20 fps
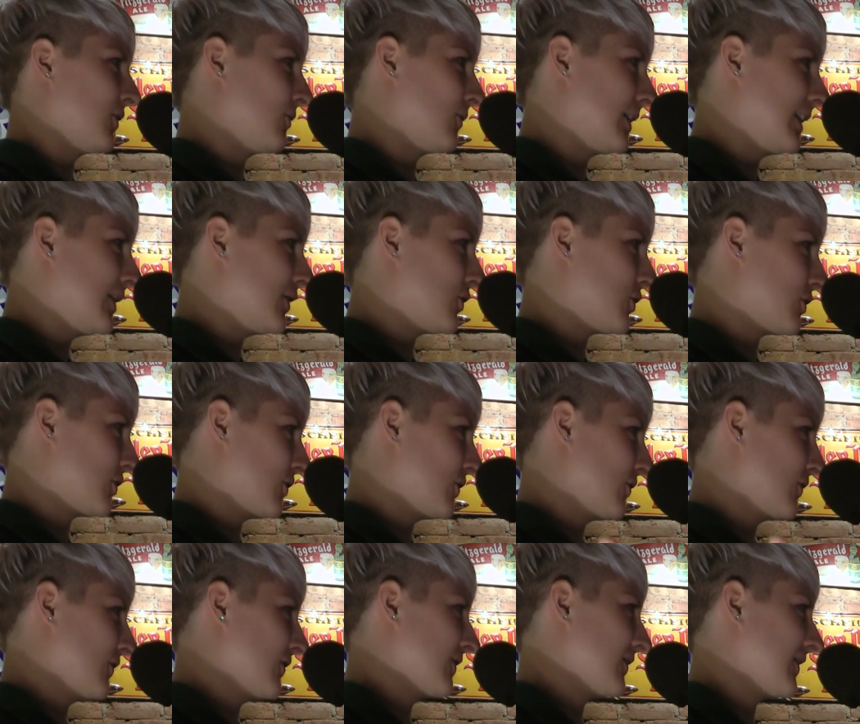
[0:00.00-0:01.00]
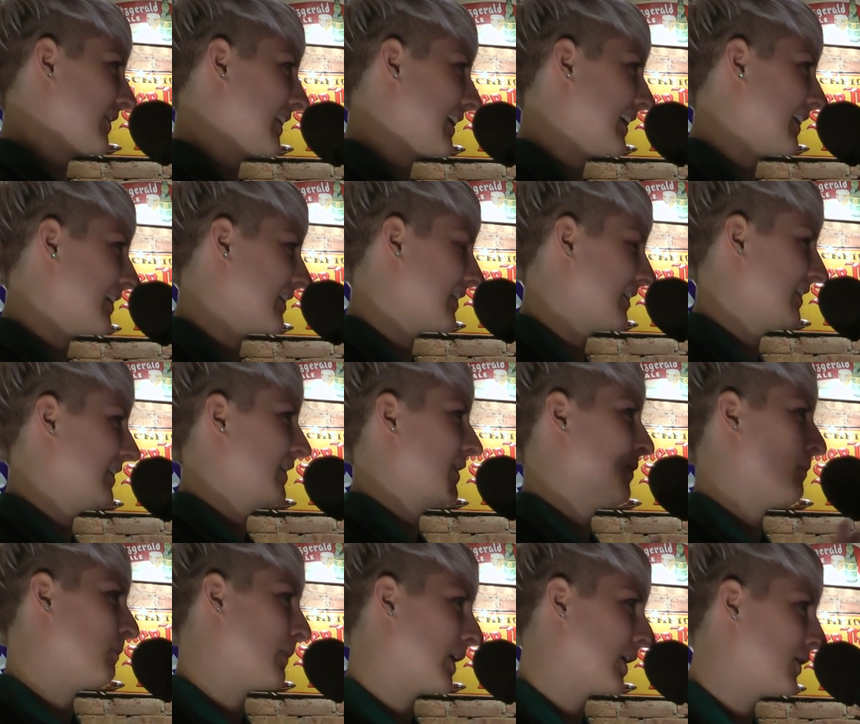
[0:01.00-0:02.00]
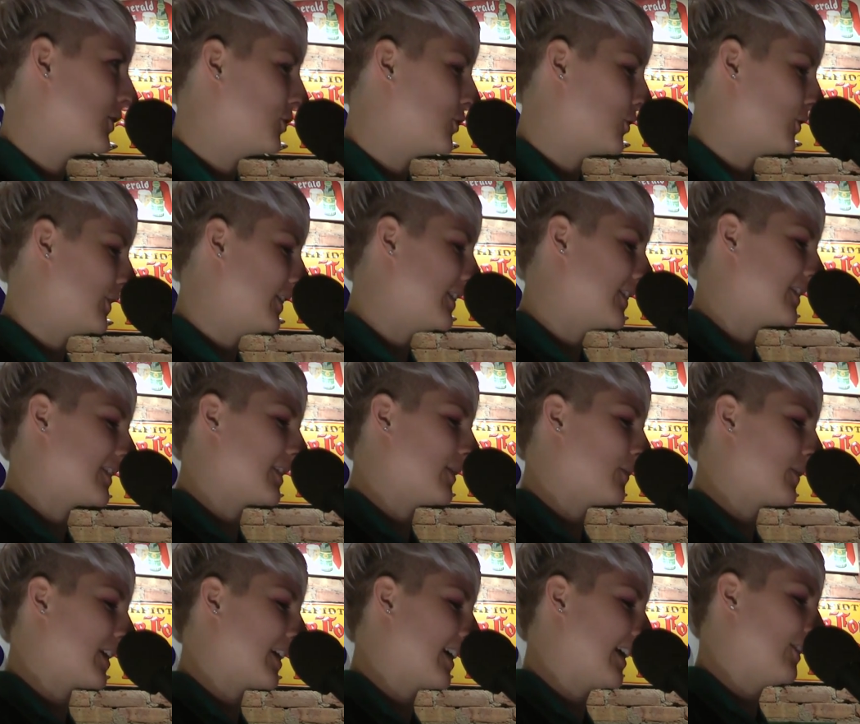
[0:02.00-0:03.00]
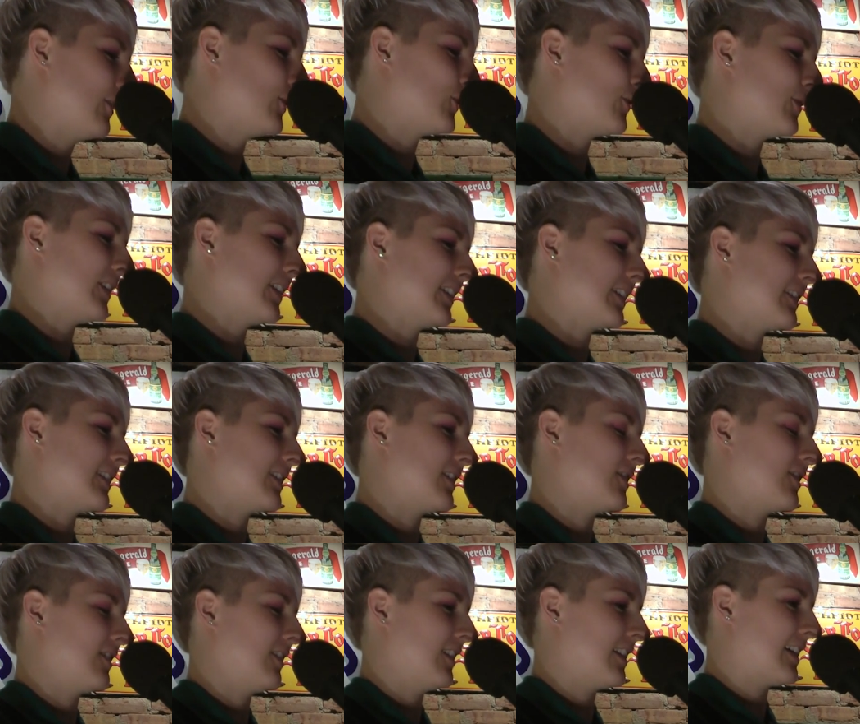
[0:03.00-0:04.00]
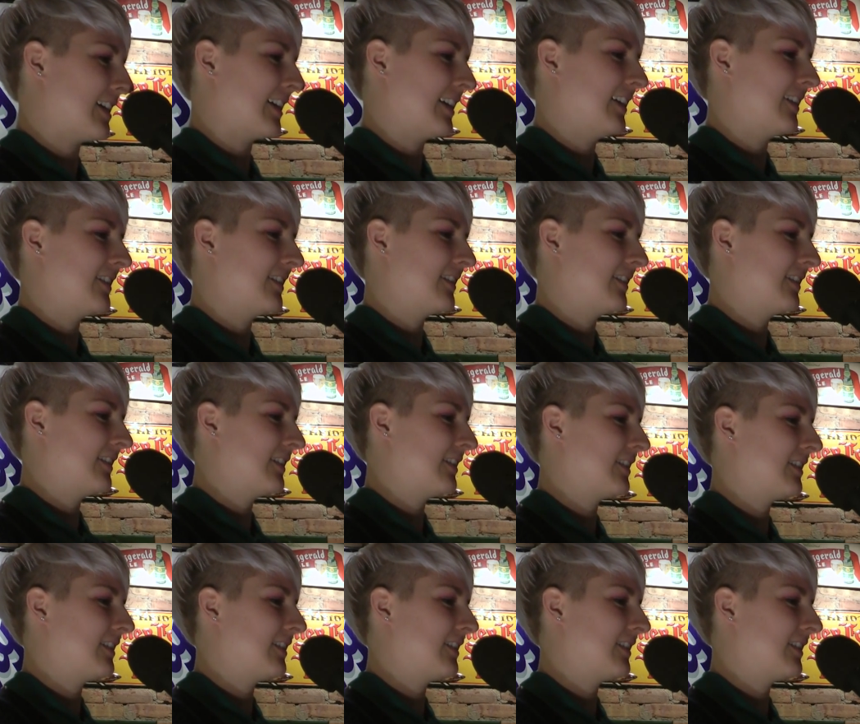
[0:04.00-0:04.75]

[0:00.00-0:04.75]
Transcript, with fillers: or Rachel or like Marjorie or something, and I always felt like such a liar.